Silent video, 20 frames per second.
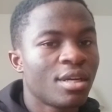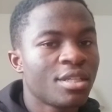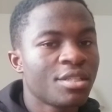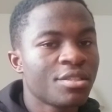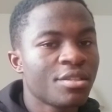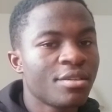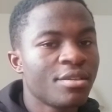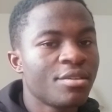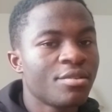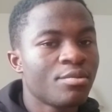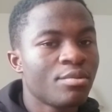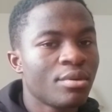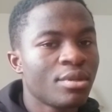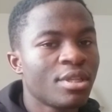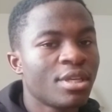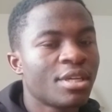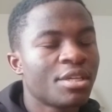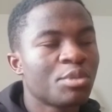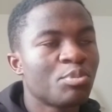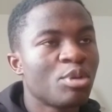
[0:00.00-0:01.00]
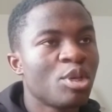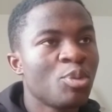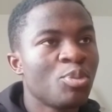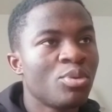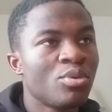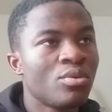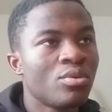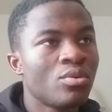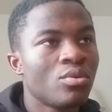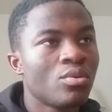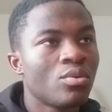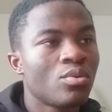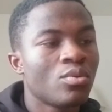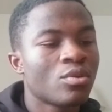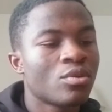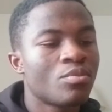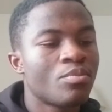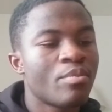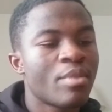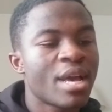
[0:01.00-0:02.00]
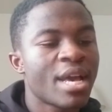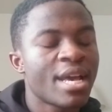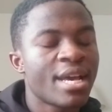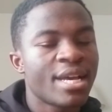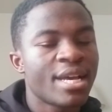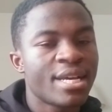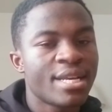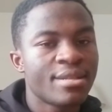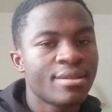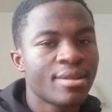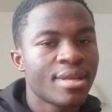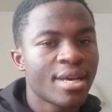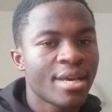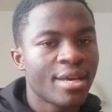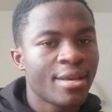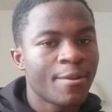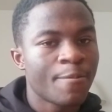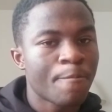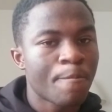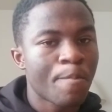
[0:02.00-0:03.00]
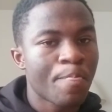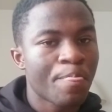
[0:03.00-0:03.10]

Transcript: I started to realize people were mad that